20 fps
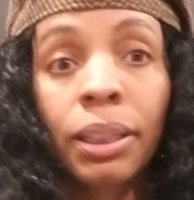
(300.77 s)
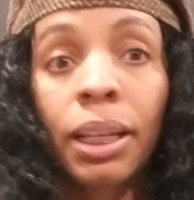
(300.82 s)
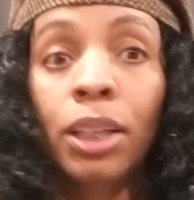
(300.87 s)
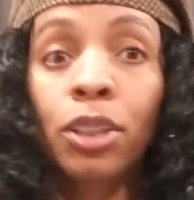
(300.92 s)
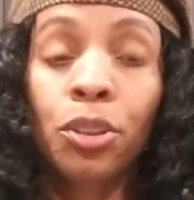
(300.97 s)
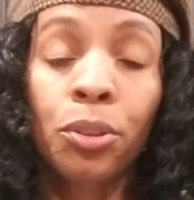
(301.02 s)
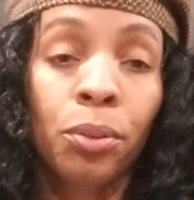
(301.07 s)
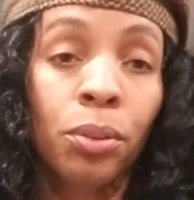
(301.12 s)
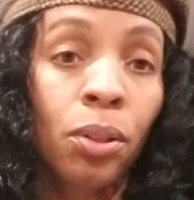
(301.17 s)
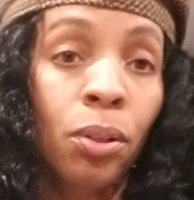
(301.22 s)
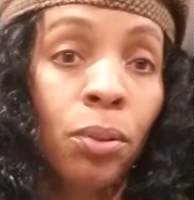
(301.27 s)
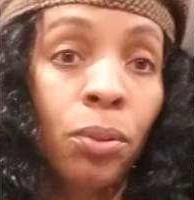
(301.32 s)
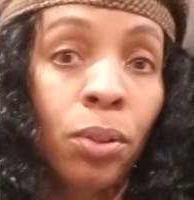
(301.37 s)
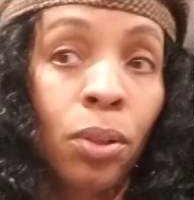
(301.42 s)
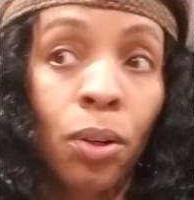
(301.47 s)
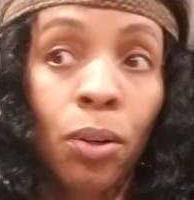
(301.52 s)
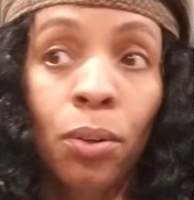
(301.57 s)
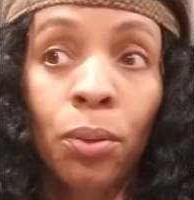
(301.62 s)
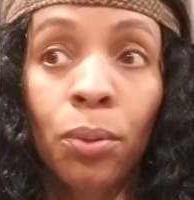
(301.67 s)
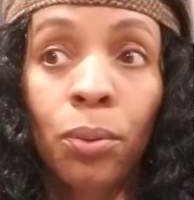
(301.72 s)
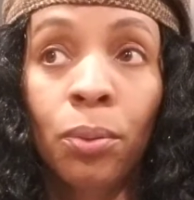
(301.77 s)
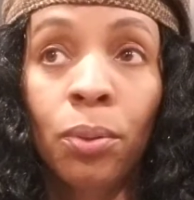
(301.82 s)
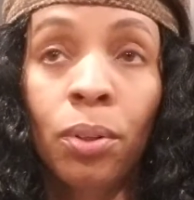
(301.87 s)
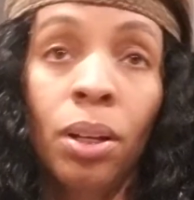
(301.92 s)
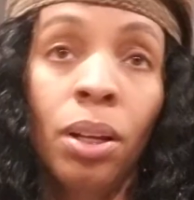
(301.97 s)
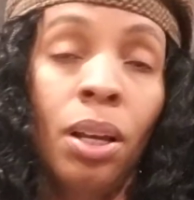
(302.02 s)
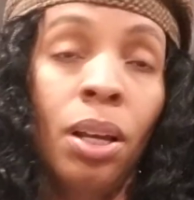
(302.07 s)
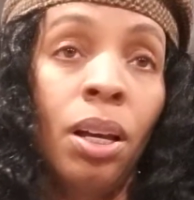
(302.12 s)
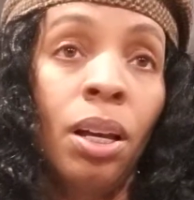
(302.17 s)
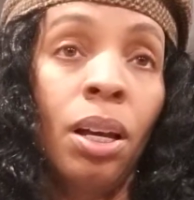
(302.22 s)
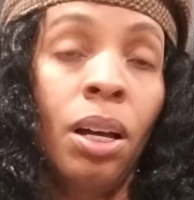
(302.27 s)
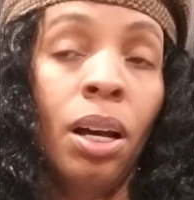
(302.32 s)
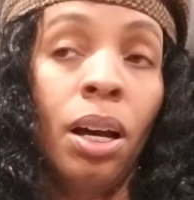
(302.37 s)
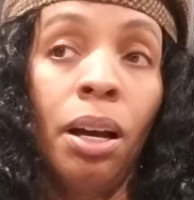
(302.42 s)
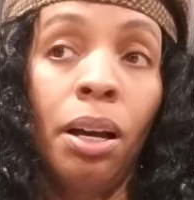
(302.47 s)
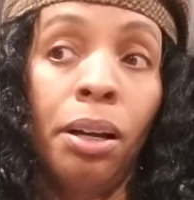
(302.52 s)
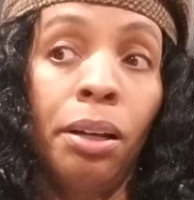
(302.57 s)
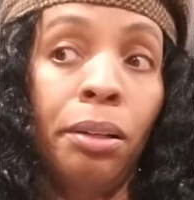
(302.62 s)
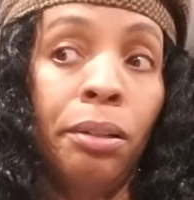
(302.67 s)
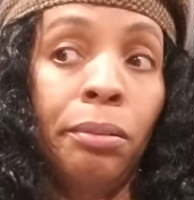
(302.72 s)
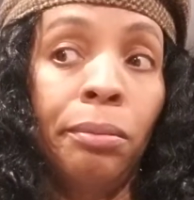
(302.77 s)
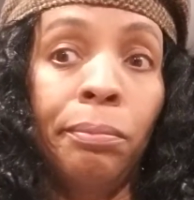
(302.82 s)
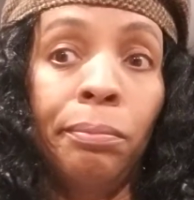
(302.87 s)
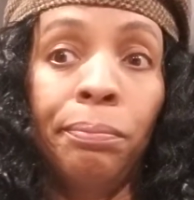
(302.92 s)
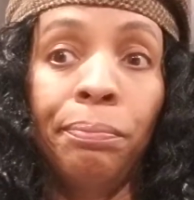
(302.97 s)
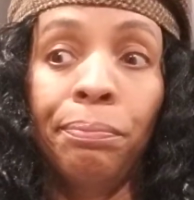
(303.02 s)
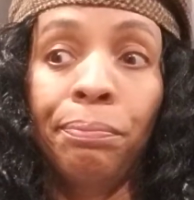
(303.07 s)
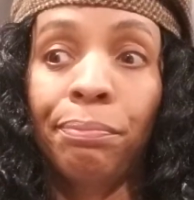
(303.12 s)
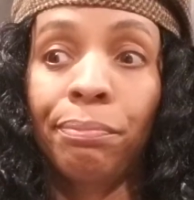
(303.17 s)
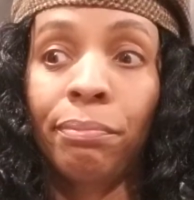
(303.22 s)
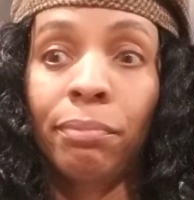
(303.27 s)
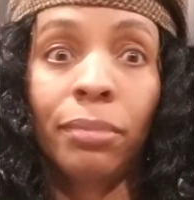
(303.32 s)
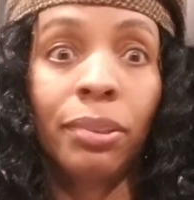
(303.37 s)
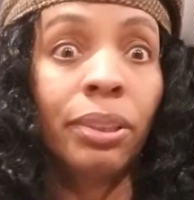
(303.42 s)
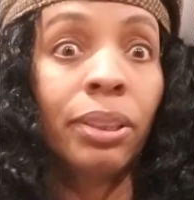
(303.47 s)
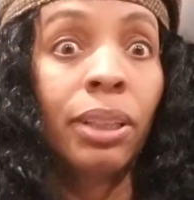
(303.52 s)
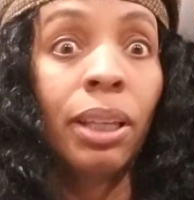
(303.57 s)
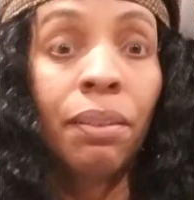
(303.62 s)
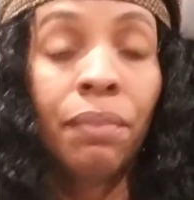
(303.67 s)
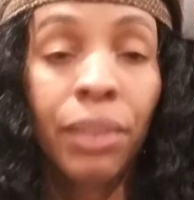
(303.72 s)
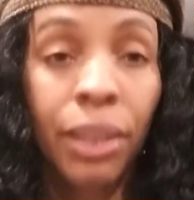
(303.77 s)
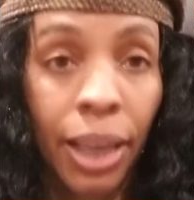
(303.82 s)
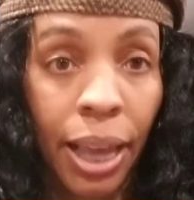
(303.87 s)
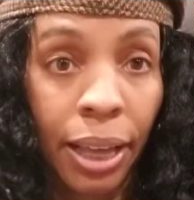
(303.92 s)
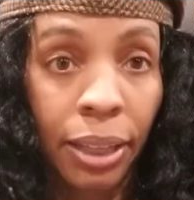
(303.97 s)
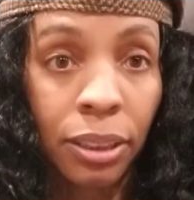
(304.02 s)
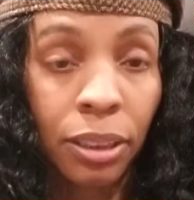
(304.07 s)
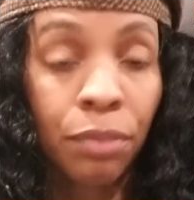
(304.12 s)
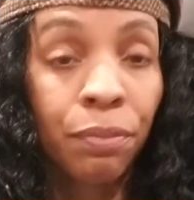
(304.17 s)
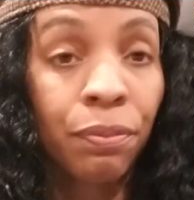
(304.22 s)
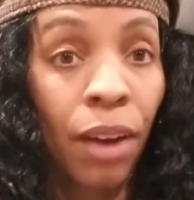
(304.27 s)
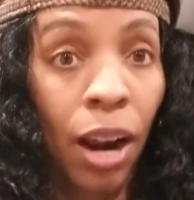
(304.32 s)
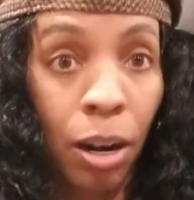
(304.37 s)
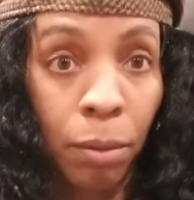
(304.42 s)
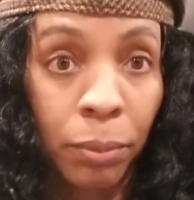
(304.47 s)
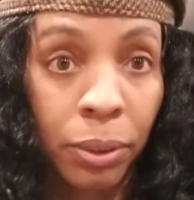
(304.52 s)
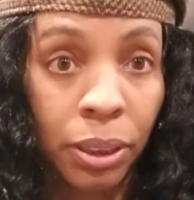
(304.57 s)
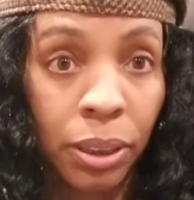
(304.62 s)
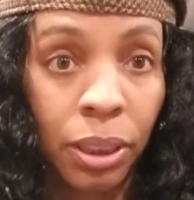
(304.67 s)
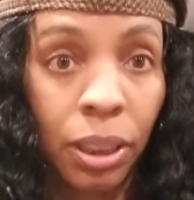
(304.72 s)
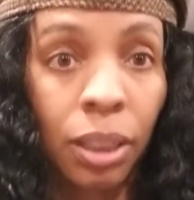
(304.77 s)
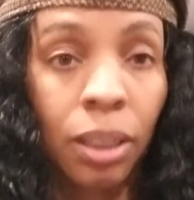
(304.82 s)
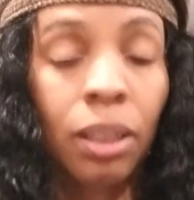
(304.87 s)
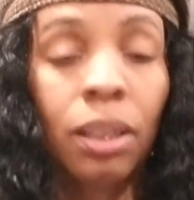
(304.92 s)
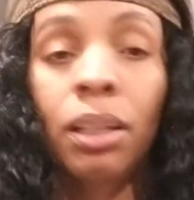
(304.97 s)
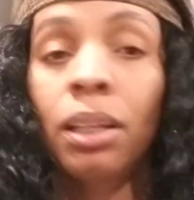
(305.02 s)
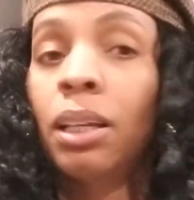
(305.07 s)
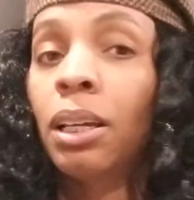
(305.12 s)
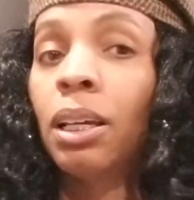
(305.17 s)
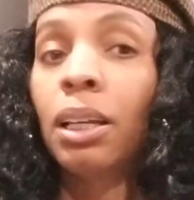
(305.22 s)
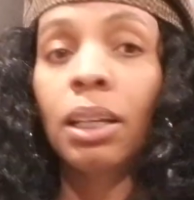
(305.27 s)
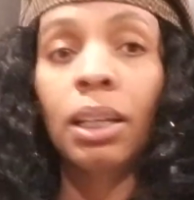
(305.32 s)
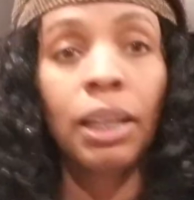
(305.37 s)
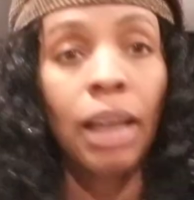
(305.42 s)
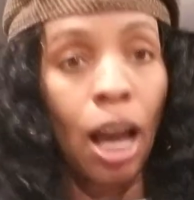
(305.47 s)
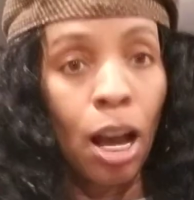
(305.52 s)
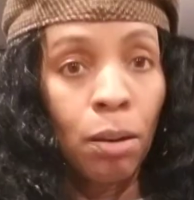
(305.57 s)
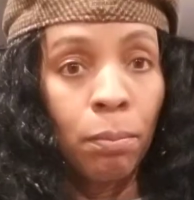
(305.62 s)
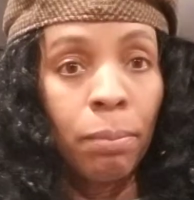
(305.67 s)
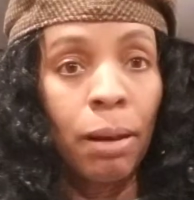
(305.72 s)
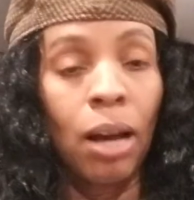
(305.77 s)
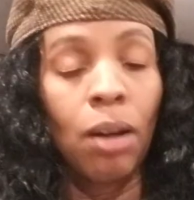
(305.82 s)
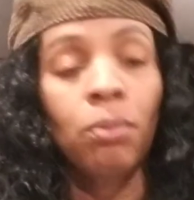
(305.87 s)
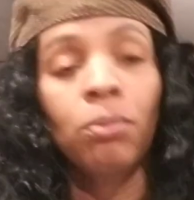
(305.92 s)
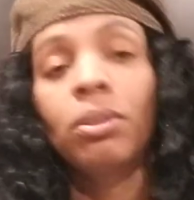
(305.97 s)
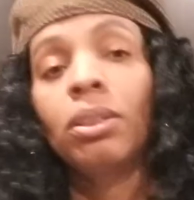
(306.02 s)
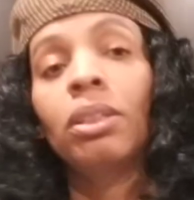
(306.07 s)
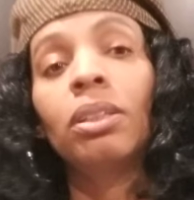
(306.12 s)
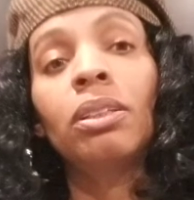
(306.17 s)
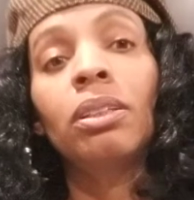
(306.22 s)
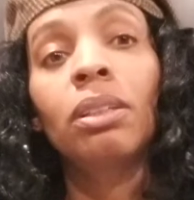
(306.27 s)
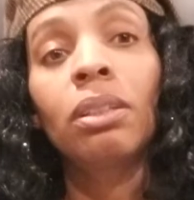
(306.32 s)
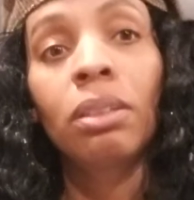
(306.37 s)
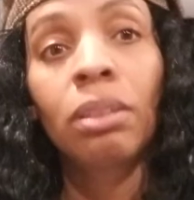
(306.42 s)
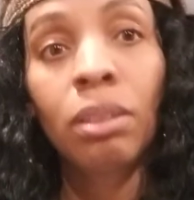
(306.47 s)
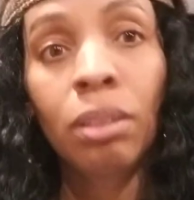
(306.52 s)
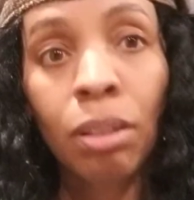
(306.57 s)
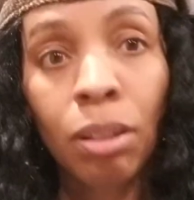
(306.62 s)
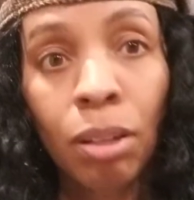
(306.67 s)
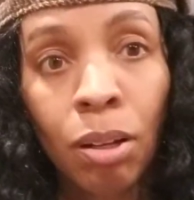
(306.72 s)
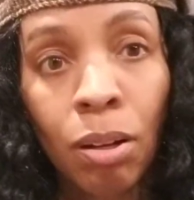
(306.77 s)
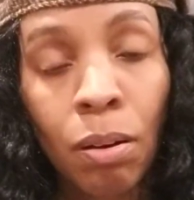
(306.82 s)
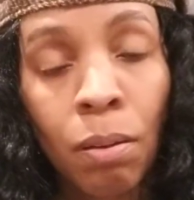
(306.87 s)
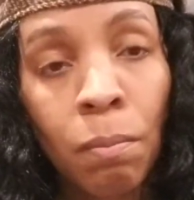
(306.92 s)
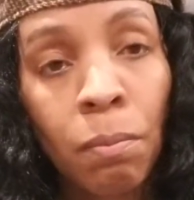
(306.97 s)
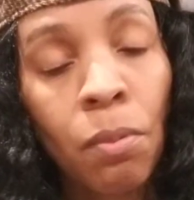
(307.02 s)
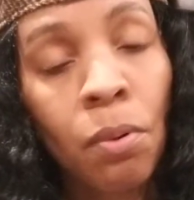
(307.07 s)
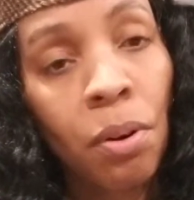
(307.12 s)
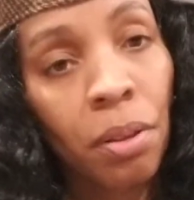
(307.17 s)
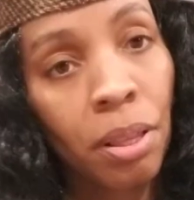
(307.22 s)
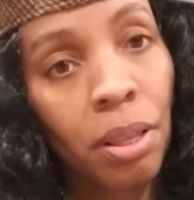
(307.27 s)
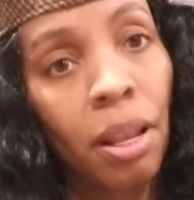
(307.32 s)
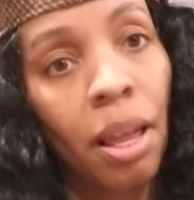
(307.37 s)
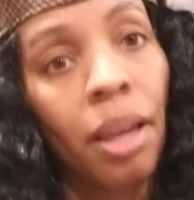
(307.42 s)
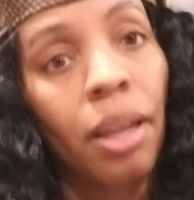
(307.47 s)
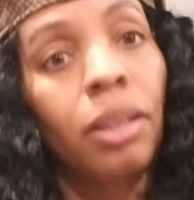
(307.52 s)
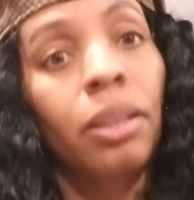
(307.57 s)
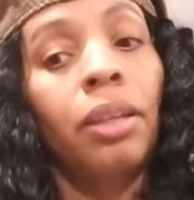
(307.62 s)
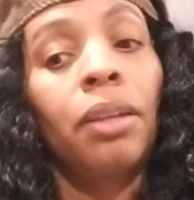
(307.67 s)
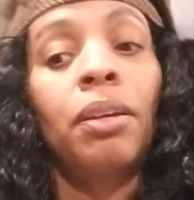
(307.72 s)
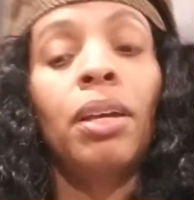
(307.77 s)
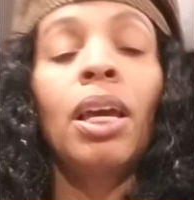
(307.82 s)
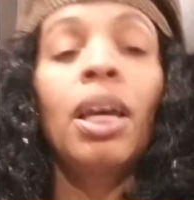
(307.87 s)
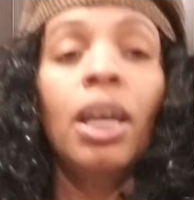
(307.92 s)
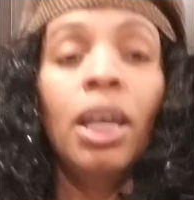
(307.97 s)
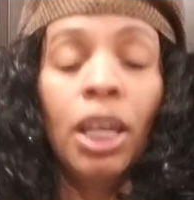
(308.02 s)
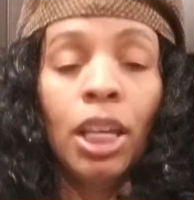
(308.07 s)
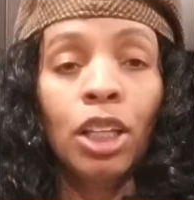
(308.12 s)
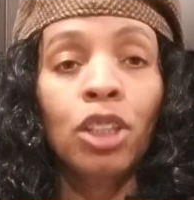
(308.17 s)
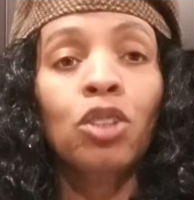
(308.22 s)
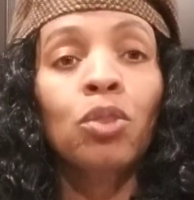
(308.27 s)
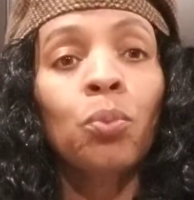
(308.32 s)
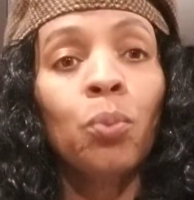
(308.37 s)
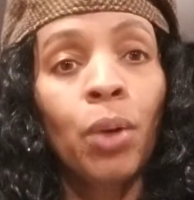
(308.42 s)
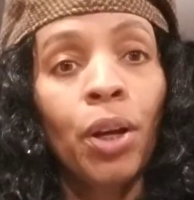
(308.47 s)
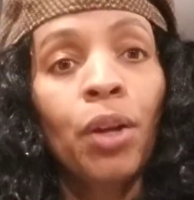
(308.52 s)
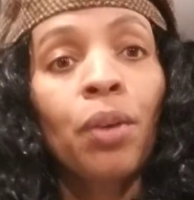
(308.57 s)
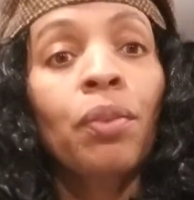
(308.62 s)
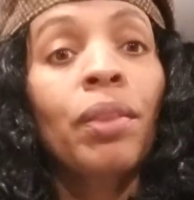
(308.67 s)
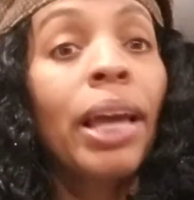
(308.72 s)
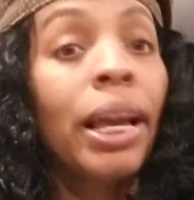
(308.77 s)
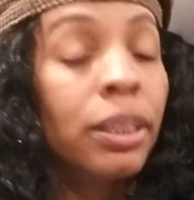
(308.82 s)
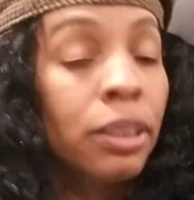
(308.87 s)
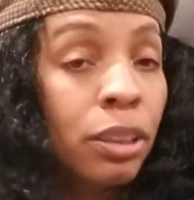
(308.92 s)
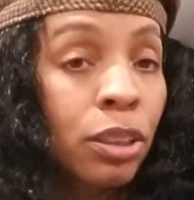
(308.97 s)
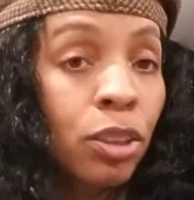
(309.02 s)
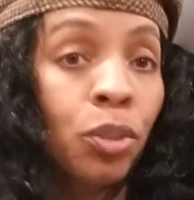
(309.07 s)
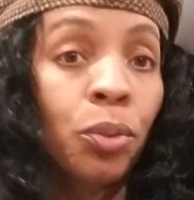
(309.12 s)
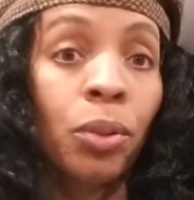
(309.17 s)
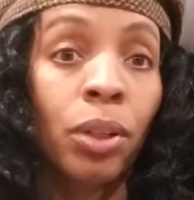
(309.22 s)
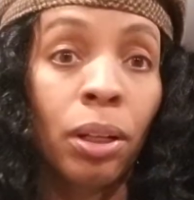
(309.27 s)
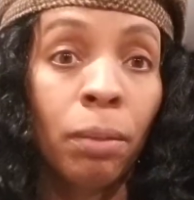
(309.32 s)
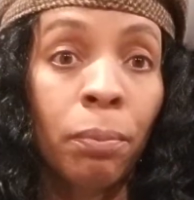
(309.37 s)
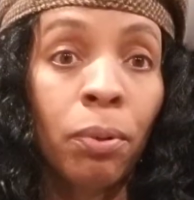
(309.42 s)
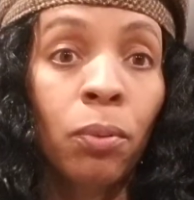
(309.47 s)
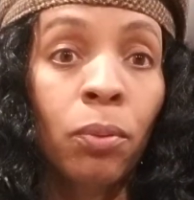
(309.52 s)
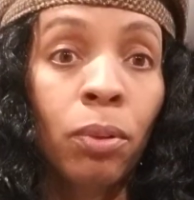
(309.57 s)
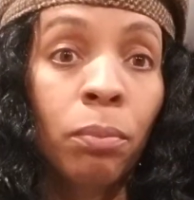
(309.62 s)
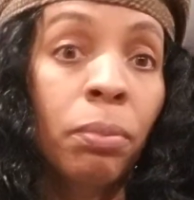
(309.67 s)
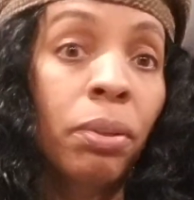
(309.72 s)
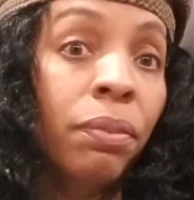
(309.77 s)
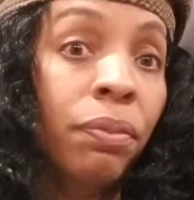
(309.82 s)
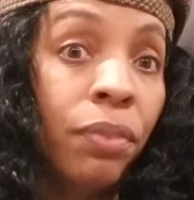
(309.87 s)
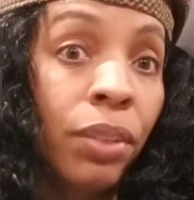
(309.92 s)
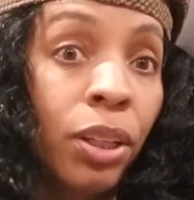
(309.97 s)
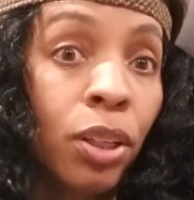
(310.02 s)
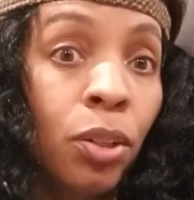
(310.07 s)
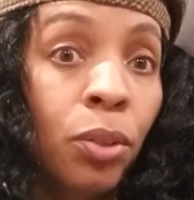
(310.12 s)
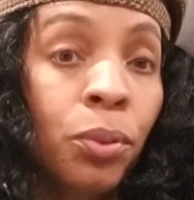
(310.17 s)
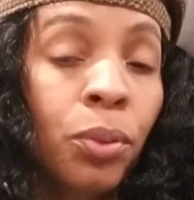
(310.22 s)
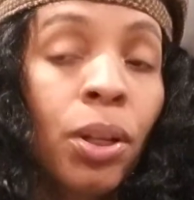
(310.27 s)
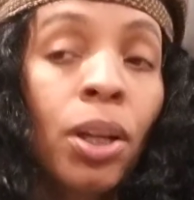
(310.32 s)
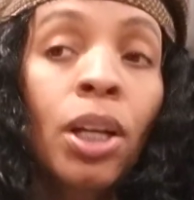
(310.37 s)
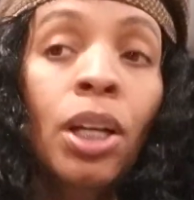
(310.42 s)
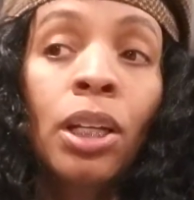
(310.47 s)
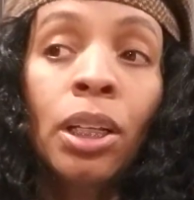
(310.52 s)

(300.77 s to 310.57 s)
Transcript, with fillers: at your local um, CVS pharmacy. Compounding, more than likely, is where that script will be filled.